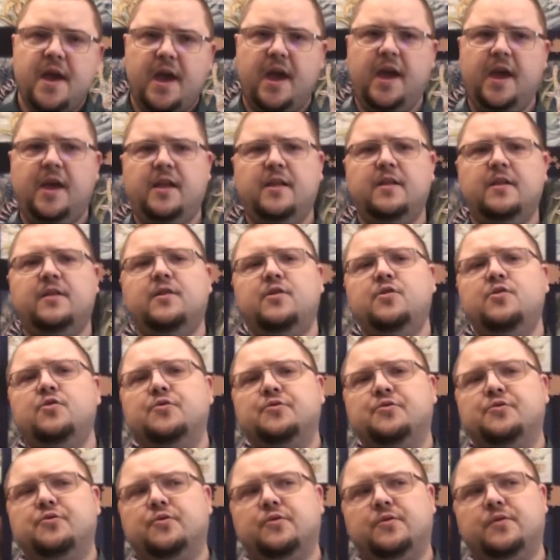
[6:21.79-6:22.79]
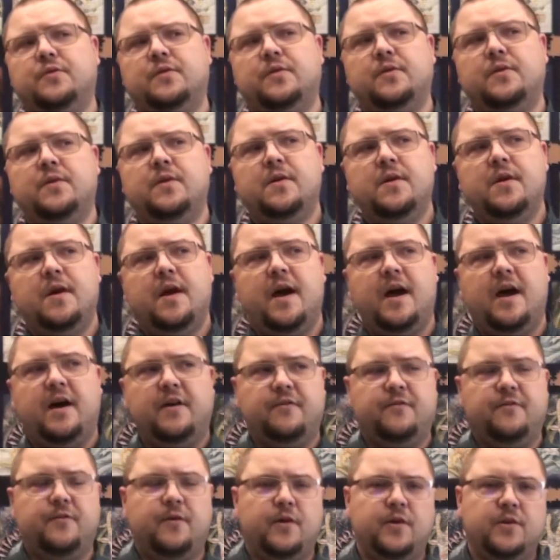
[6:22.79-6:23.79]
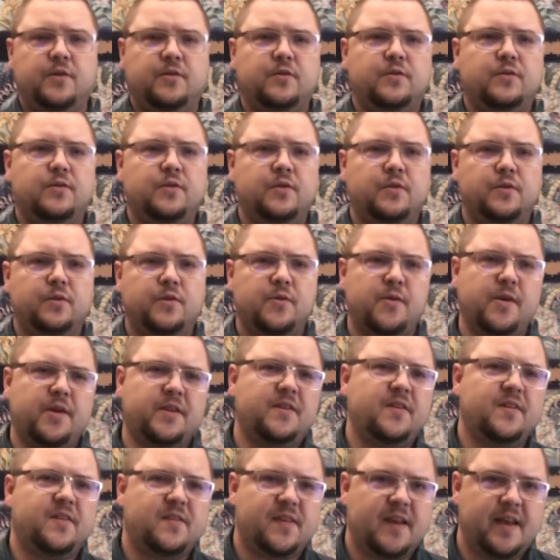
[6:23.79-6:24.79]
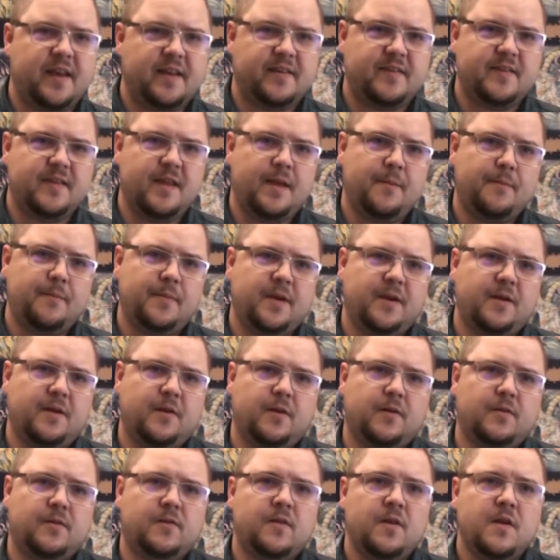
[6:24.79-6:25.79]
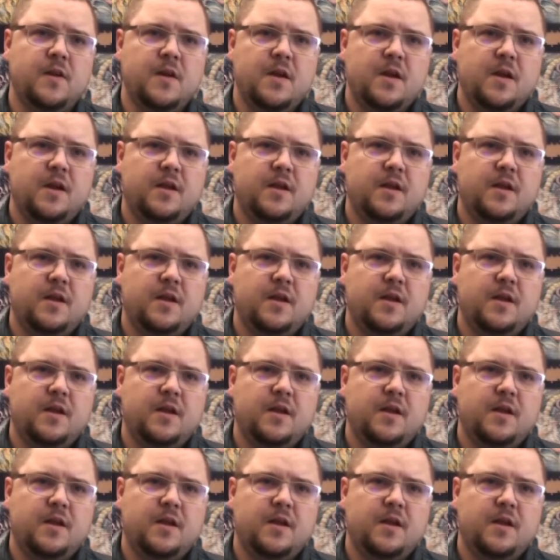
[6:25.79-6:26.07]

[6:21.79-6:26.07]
and you should avoid to criticize them, because